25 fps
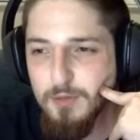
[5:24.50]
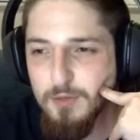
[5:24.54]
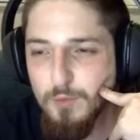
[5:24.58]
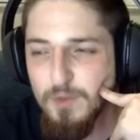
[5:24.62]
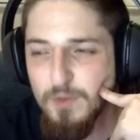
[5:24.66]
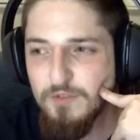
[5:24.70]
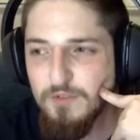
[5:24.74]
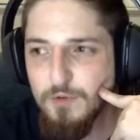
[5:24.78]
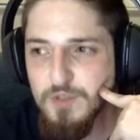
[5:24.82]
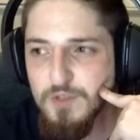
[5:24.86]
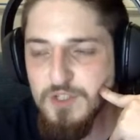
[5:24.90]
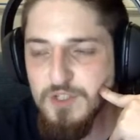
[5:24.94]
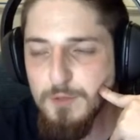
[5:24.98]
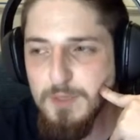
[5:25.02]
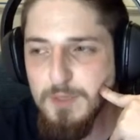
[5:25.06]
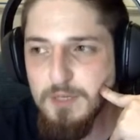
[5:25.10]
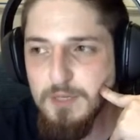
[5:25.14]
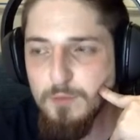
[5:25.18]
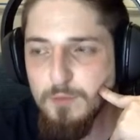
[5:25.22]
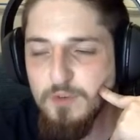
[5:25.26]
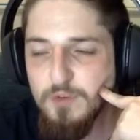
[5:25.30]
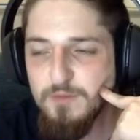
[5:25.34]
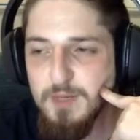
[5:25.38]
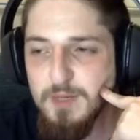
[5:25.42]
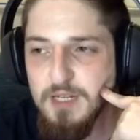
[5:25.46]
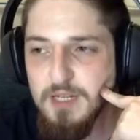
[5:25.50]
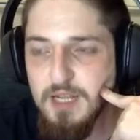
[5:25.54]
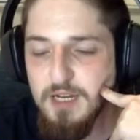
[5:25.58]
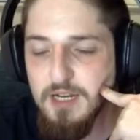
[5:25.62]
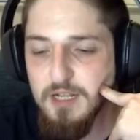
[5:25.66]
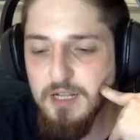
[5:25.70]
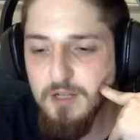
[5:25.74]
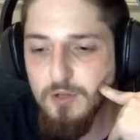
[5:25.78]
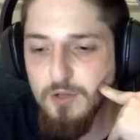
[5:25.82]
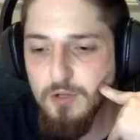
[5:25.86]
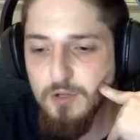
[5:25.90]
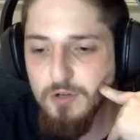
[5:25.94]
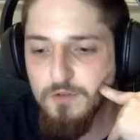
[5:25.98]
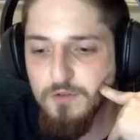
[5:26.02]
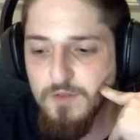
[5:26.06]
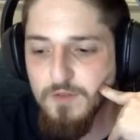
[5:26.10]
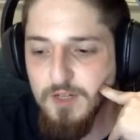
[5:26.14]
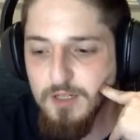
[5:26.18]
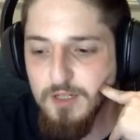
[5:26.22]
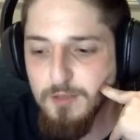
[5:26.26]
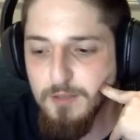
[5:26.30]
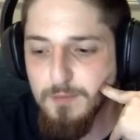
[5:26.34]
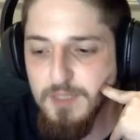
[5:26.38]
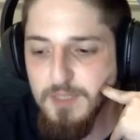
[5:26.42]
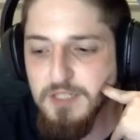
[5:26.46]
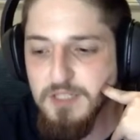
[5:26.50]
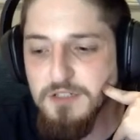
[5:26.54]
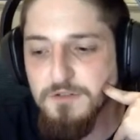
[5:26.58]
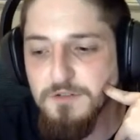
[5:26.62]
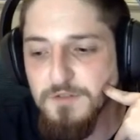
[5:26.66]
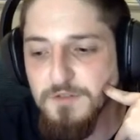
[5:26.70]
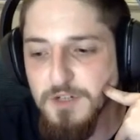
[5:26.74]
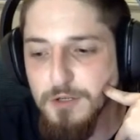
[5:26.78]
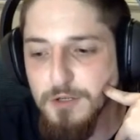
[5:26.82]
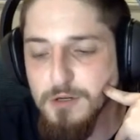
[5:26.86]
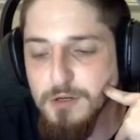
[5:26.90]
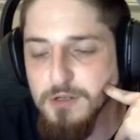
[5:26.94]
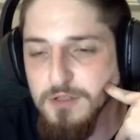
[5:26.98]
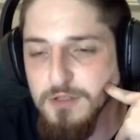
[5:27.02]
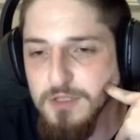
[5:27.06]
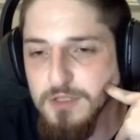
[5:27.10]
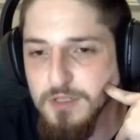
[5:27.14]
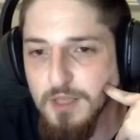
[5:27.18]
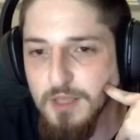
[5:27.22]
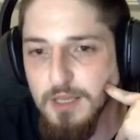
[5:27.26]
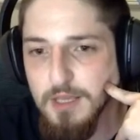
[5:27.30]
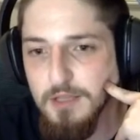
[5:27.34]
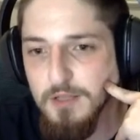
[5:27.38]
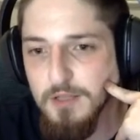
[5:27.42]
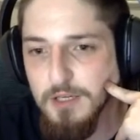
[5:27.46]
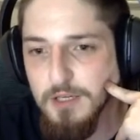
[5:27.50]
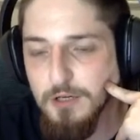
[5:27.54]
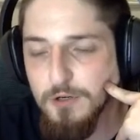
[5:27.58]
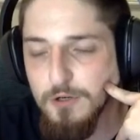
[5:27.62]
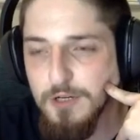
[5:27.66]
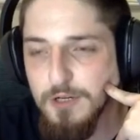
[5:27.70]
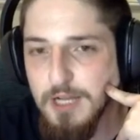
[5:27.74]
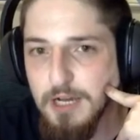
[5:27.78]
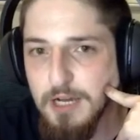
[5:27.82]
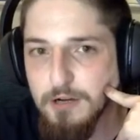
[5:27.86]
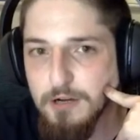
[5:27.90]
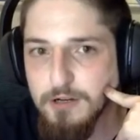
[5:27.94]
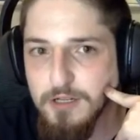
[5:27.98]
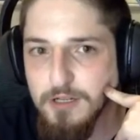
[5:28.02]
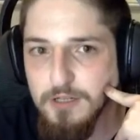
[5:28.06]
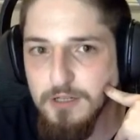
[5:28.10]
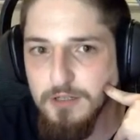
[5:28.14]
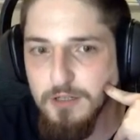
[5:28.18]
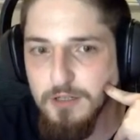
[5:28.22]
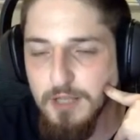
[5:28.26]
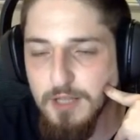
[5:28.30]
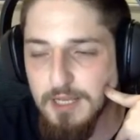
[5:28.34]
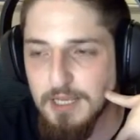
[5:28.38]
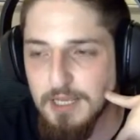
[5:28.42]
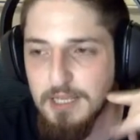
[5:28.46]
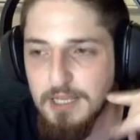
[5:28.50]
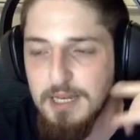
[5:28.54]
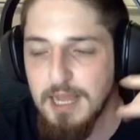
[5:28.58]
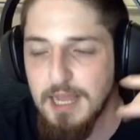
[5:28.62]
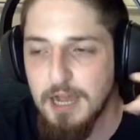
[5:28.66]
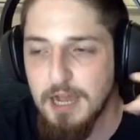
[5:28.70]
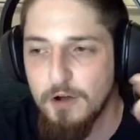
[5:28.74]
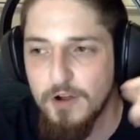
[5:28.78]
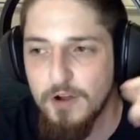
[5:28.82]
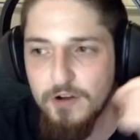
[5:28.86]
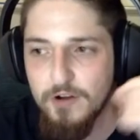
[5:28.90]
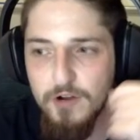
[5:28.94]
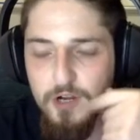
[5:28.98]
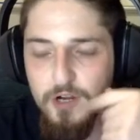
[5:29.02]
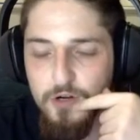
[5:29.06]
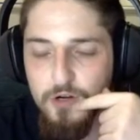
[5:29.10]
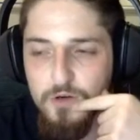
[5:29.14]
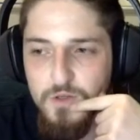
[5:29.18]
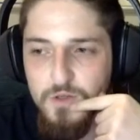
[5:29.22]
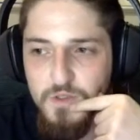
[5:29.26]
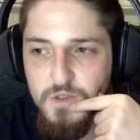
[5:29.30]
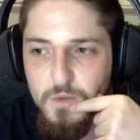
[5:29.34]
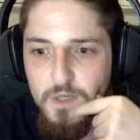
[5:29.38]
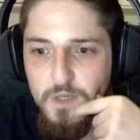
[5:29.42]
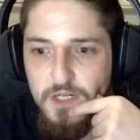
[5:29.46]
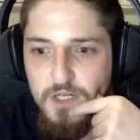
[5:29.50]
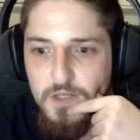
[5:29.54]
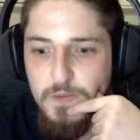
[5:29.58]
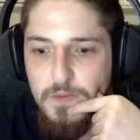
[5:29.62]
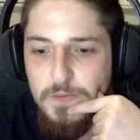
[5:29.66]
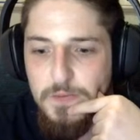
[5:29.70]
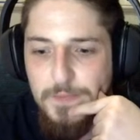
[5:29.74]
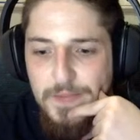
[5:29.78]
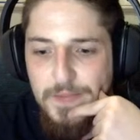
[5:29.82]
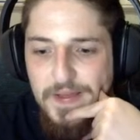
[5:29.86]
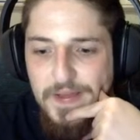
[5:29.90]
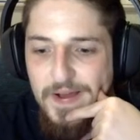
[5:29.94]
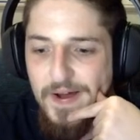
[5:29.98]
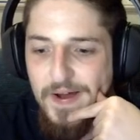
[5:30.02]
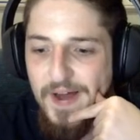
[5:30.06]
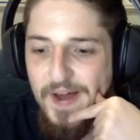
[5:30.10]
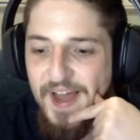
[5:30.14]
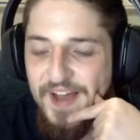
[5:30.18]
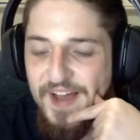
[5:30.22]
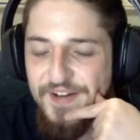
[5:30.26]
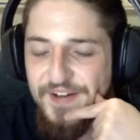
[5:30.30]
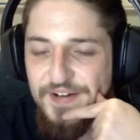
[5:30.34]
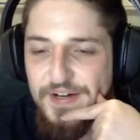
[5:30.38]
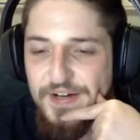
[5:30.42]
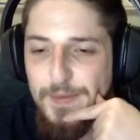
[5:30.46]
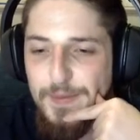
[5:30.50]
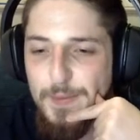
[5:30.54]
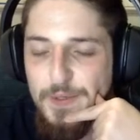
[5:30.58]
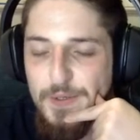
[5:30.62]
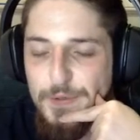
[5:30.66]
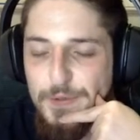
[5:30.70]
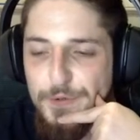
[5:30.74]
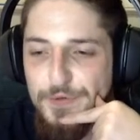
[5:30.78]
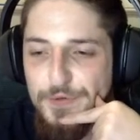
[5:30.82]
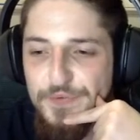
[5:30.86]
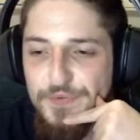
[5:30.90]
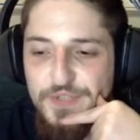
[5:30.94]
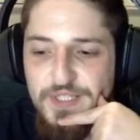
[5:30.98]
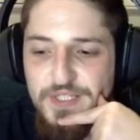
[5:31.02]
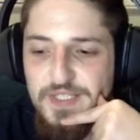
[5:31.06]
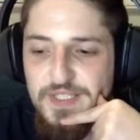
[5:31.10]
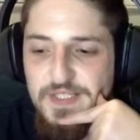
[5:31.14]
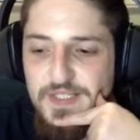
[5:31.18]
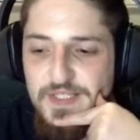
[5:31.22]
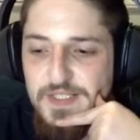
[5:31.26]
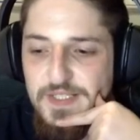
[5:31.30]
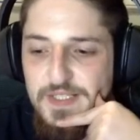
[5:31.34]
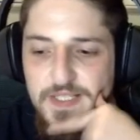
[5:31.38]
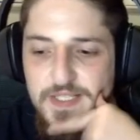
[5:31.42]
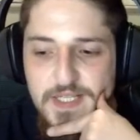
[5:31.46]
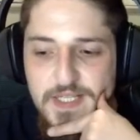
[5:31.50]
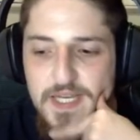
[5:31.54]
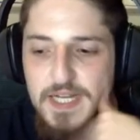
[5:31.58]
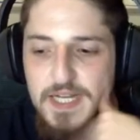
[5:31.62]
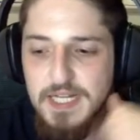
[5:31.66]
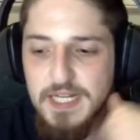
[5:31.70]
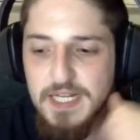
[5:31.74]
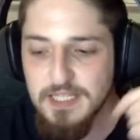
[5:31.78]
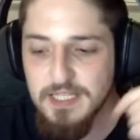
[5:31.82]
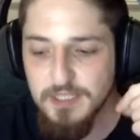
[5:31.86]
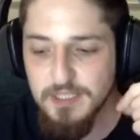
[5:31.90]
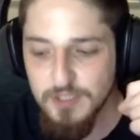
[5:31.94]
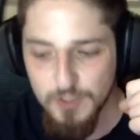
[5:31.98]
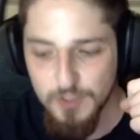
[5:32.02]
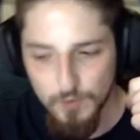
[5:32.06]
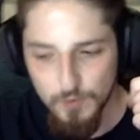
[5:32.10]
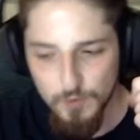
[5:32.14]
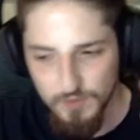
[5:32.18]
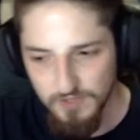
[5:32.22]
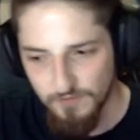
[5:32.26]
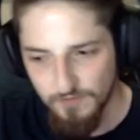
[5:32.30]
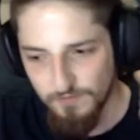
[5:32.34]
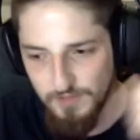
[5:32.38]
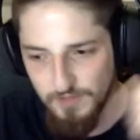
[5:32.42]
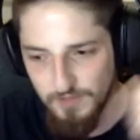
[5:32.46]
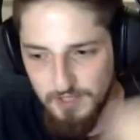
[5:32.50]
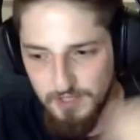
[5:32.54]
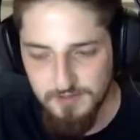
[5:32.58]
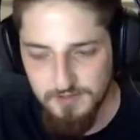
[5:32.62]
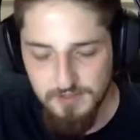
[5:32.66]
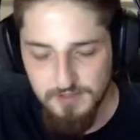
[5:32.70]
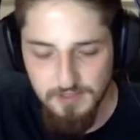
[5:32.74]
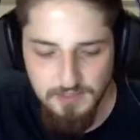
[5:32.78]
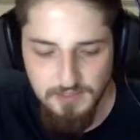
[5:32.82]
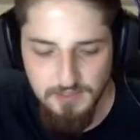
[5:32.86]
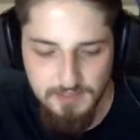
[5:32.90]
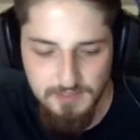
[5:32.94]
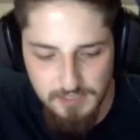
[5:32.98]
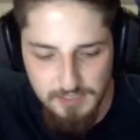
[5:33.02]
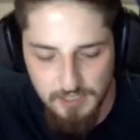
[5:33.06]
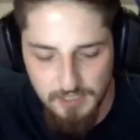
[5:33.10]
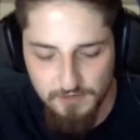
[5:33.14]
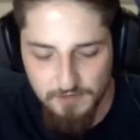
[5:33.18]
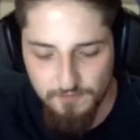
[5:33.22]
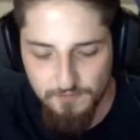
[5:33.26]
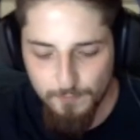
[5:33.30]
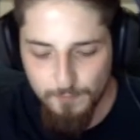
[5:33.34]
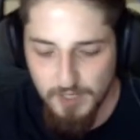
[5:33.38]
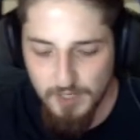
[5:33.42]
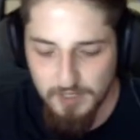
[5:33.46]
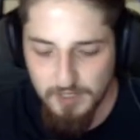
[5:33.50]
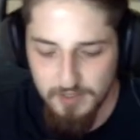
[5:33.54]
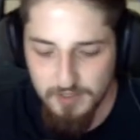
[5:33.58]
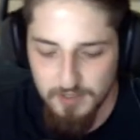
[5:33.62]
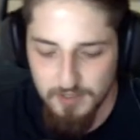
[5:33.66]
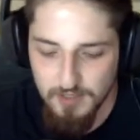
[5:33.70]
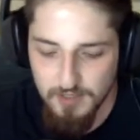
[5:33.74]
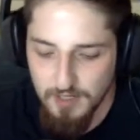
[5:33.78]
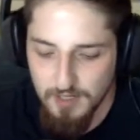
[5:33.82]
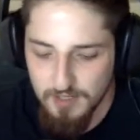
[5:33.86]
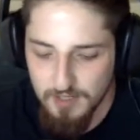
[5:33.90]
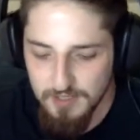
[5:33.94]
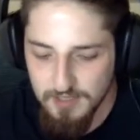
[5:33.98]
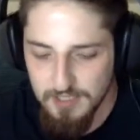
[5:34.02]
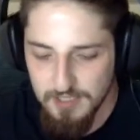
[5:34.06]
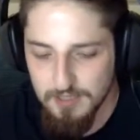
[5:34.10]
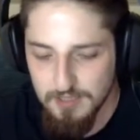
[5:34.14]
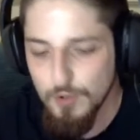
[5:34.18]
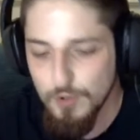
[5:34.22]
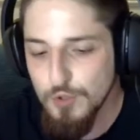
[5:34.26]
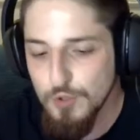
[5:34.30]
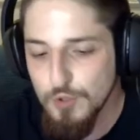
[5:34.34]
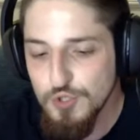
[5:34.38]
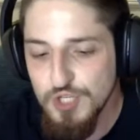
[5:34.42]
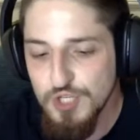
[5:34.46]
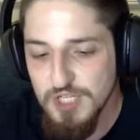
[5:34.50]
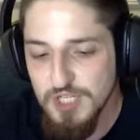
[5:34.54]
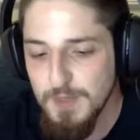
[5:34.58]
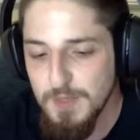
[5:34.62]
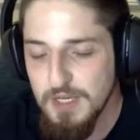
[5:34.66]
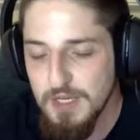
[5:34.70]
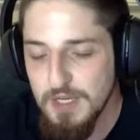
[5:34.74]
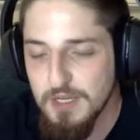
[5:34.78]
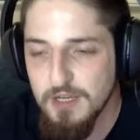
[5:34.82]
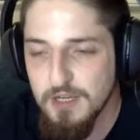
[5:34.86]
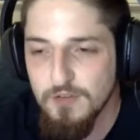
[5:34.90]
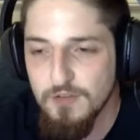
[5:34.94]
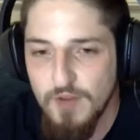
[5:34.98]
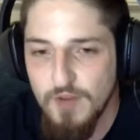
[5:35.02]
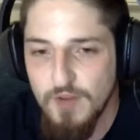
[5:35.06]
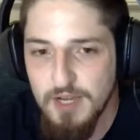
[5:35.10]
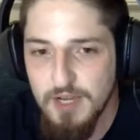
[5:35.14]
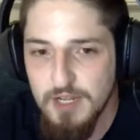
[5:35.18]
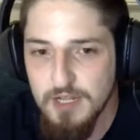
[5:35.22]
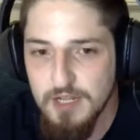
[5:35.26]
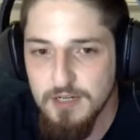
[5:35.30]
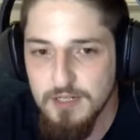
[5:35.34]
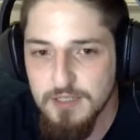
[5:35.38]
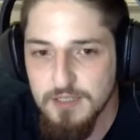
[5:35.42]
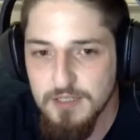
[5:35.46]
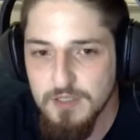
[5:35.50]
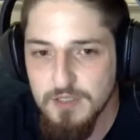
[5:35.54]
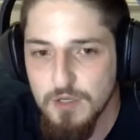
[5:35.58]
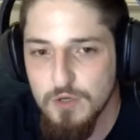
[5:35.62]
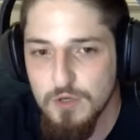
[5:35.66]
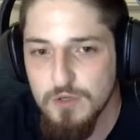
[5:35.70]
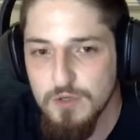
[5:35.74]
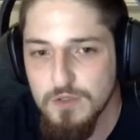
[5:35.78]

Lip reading: we've been getting a lot of interference lately on our end, like in our area as well. I wonder if it's anything to do with the floods and stuff, but that could just be a convenient excuse.